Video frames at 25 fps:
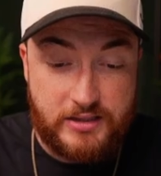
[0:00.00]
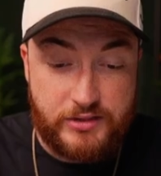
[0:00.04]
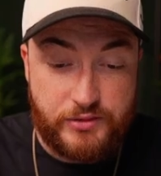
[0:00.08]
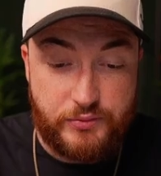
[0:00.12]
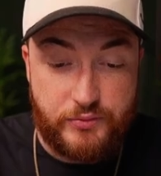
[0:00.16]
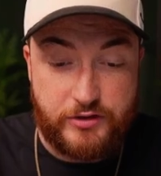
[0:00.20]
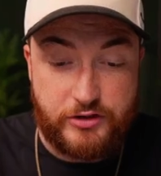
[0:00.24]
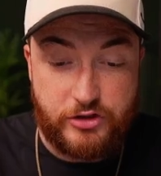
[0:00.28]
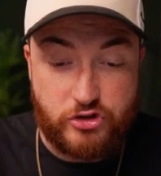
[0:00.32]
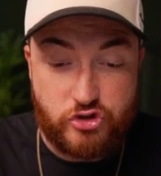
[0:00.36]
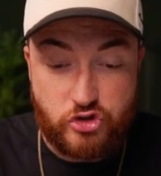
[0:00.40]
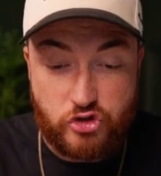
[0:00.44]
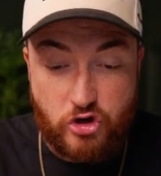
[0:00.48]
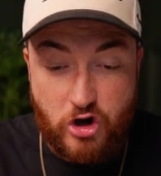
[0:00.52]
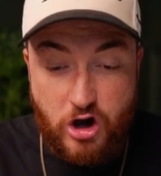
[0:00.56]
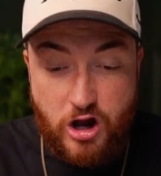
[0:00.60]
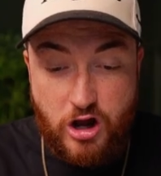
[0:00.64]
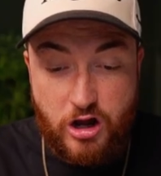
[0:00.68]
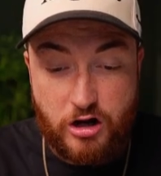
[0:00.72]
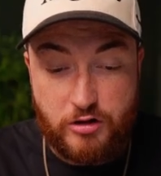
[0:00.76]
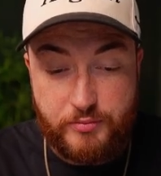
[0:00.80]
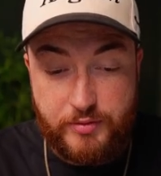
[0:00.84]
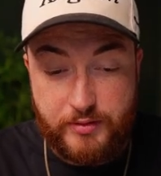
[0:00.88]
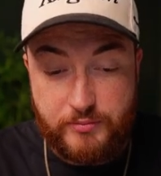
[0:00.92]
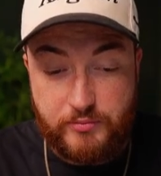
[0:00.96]
with
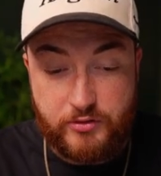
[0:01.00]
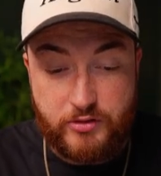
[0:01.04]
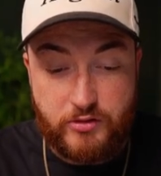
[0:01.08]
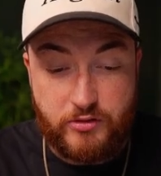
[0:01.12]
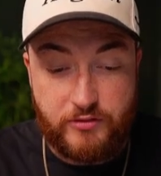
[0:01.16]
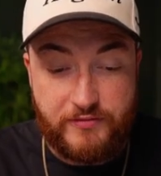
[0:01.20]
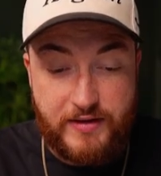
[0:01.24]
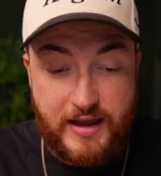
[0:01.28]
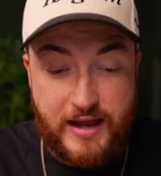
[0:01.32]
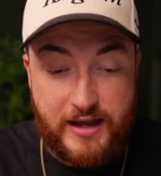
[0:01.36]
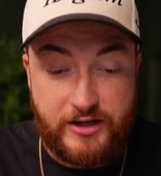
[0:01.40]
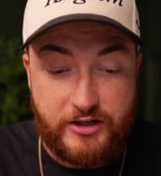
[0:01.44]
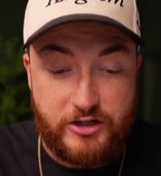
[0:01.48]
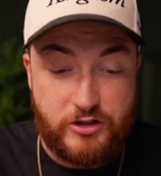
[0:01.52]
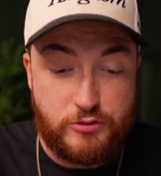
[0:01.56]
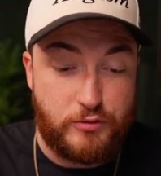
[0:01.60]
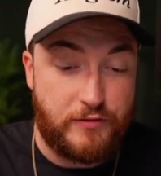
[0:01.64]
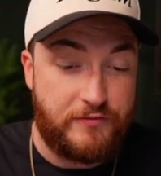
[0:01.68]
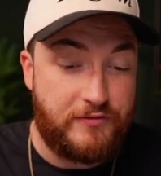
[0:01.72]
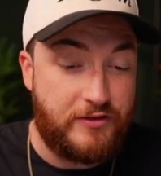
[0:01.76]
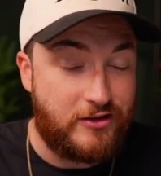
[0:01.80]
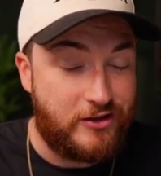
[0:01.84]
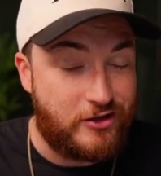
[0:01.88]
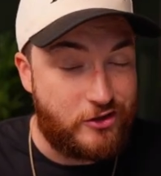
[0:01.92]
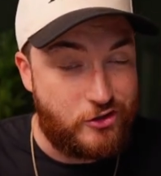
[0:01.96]
strong biblical values,
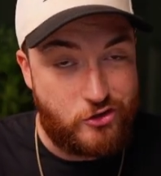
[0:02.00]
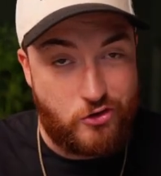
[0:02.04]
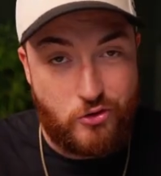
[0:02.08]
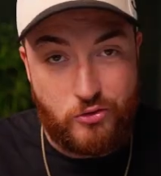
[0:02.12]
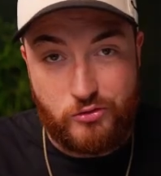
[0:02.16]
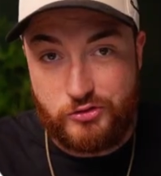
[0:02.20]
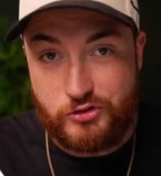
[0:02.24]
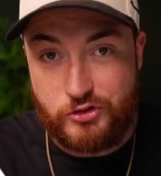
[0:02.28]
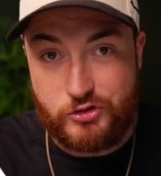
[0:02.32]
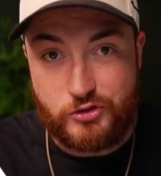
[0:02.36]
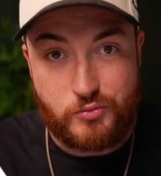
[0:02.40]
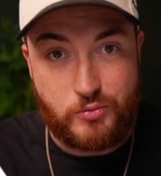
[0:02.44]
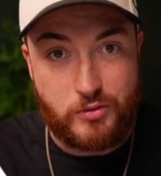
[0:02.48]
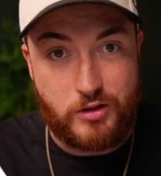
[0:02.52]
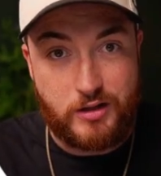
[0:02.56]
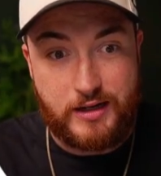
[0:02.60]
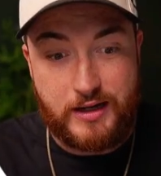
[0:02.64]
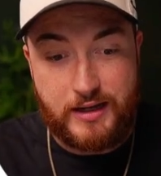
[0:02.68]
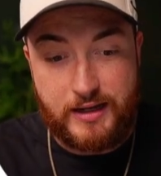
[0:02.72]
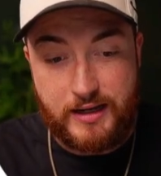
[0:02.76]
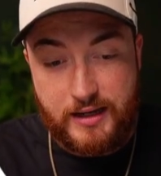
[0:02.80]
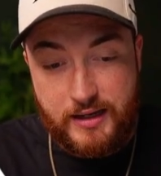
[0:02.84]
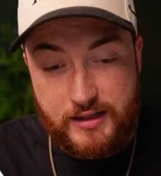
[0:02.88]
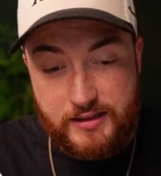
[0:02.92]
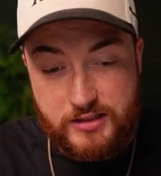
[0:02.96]
but feel like culture's
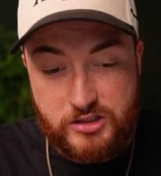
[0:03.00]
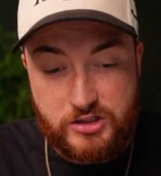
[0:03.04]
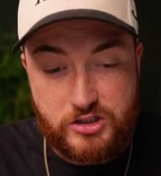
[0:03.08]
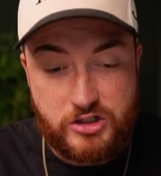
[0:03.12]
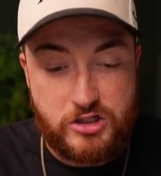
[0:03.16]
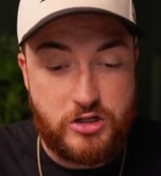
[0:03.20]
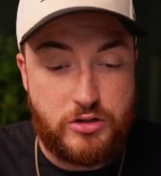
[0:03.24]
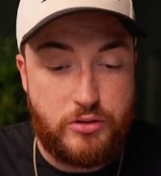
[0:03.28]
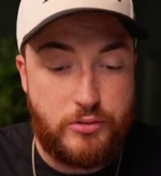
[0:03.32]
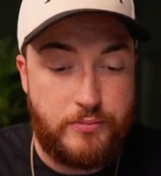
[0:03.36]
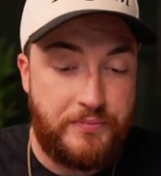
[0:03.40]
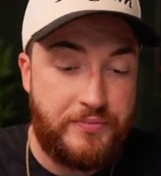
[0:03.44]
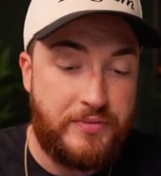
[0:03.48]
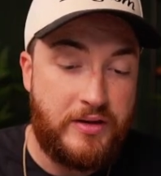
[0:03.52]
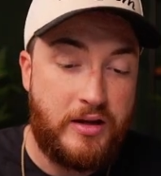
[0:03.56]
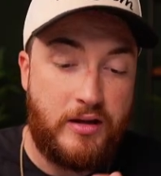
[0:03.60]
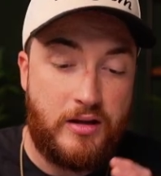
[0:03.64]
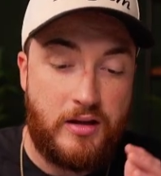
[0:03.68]
working against you.